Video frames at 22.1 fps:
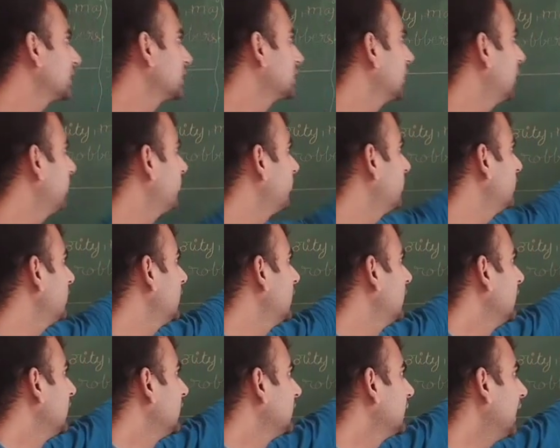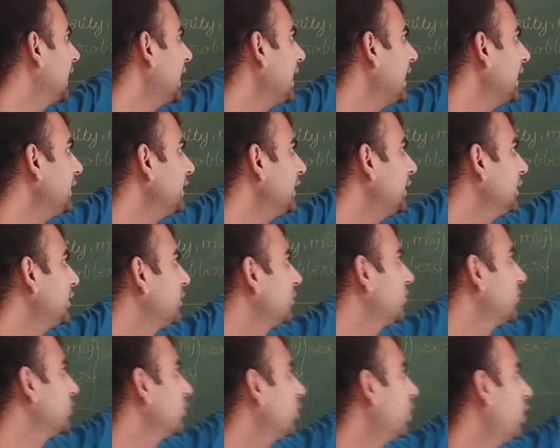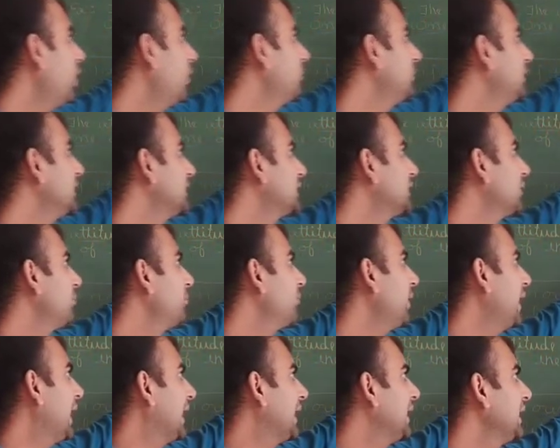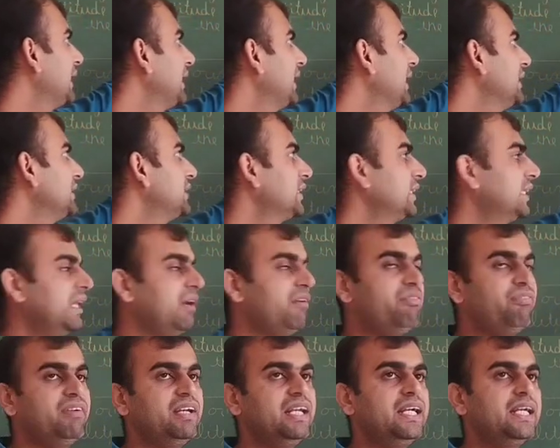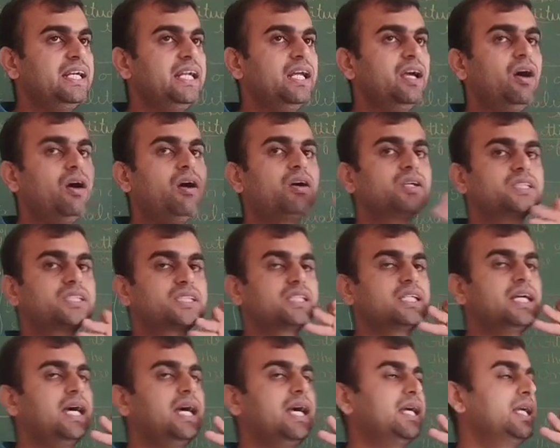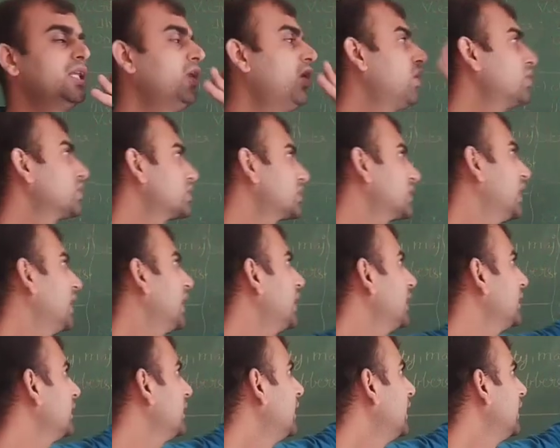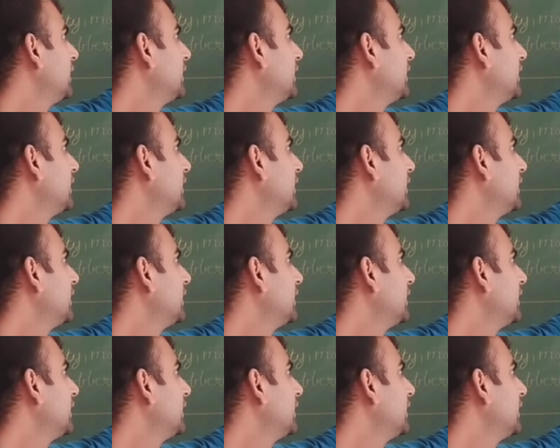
Example, the attitude of this man is definitely hostile. Hostile.